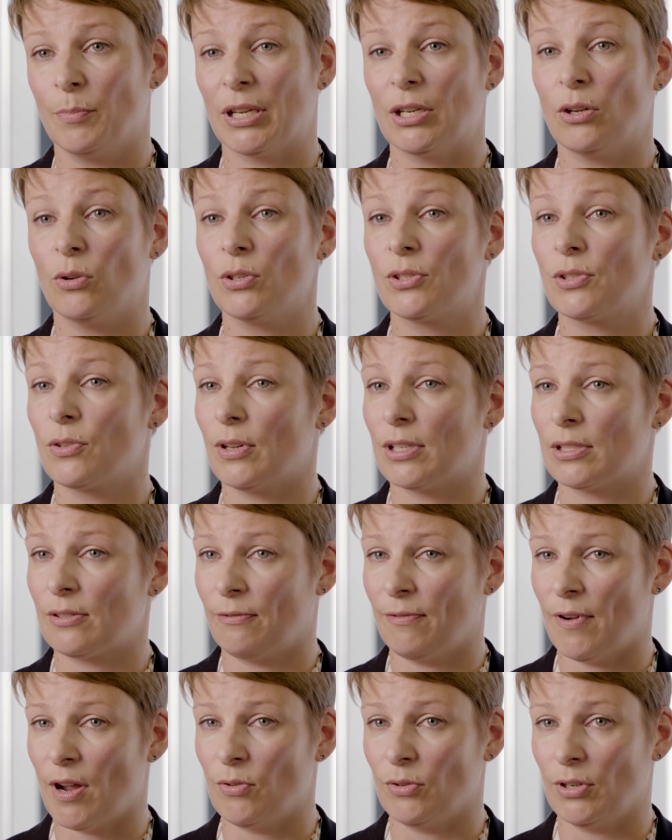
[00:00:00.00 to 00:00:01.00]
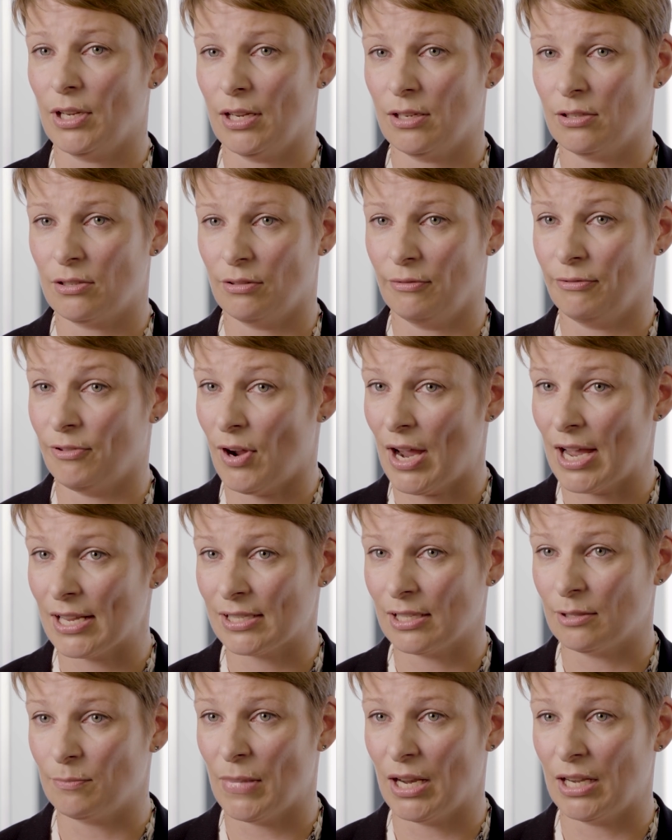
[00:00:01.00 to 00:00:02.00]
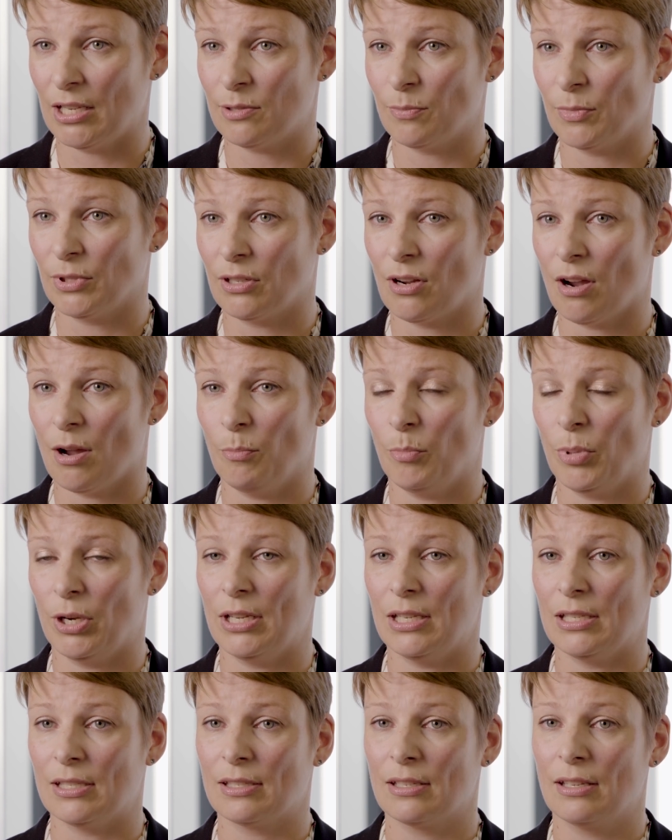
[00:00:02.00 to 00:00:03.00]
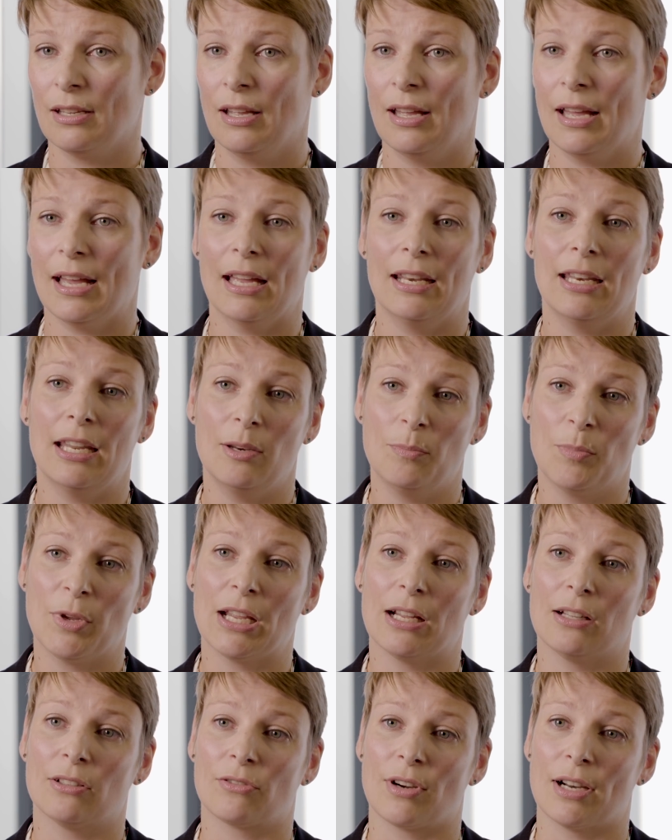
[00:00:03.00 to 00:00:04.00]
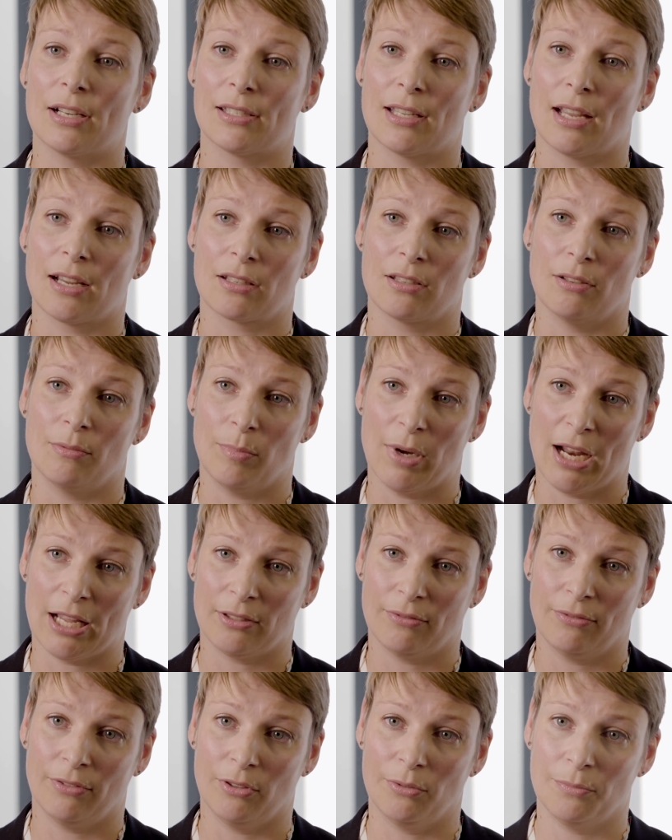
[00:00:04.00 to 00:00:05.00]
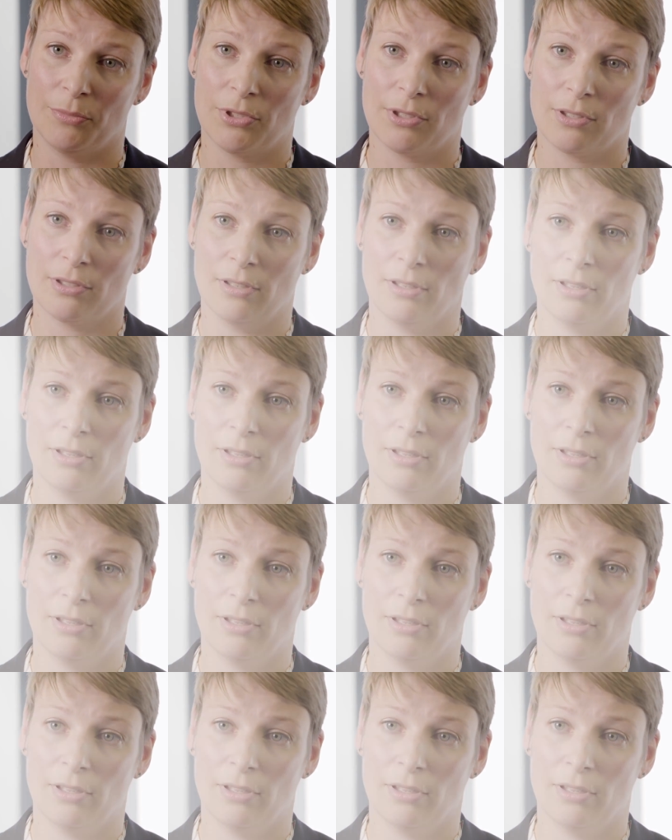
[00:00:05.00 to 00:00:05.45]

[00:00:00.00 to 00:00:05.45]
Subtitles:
but also as a foundation for asset management companies and NPL transaction platforms.